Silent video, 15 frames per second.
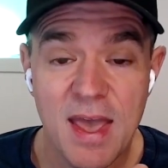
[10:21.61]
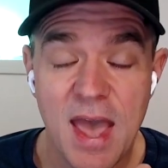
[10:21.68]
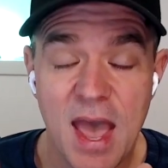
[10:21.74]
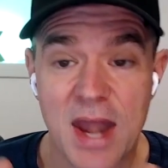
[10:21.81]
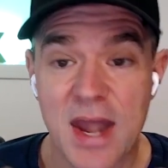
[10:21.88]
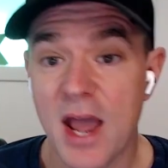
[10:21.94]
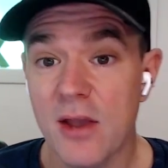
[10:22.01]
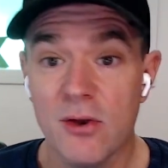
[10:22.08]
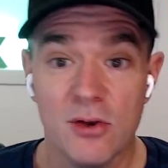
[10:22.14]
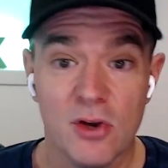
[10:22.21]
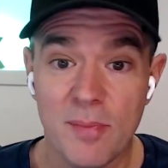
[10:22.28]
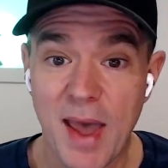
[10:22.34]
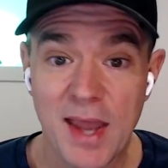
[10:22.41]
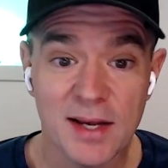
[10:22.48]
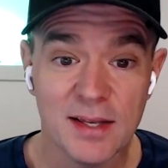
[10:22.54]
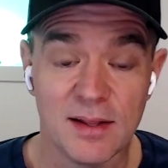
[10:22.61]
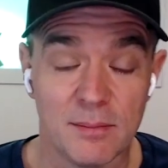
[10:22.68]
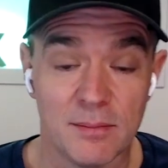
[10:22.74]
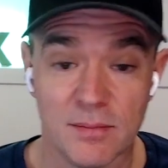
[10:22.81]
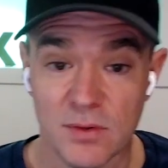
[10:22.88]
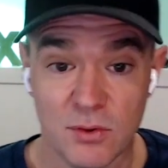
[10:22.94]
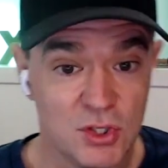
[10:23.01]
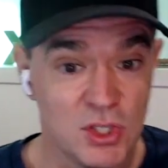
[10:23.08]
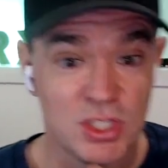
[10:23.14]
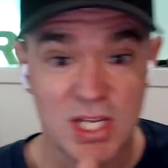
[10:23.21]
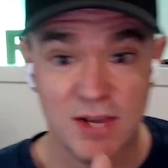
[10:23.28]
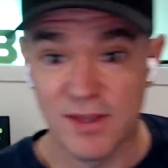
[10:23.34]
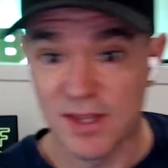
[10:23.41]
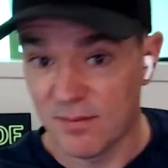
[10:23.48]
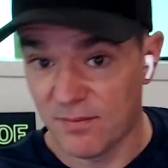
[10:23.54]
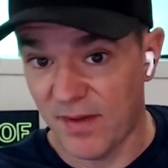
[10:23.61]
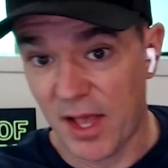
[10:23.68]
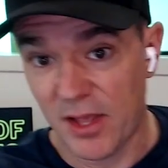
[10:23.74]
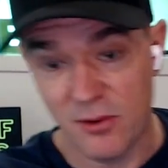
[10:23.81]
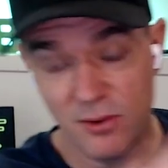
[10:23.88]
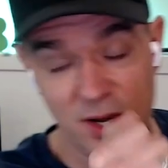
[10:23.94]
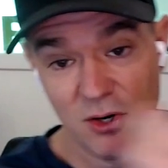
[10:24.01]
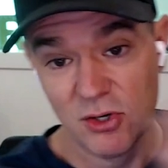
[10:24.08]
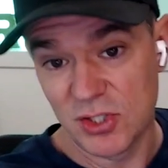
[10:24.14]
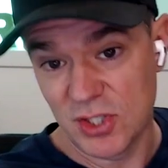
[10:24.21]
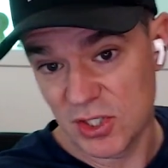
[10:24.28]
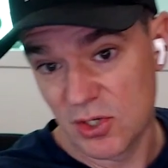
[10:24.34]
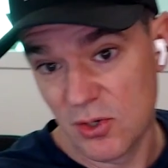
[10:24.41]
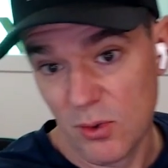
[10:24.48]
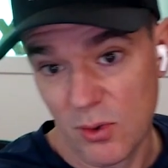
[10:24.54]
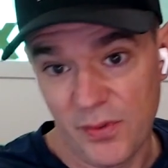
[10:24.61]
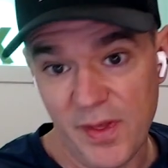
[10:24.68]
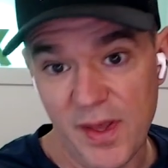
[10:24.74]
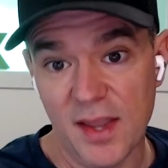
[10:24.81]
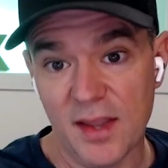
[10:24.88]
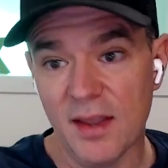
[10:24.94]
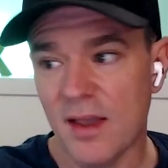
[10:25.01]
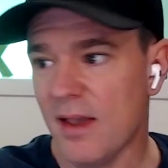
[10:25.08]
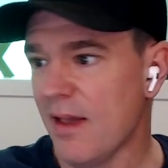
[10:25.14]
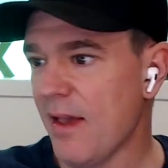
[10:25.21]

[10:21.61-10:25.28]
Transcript: And now you can go back to them. You're just giving them value. Here's this cool thing.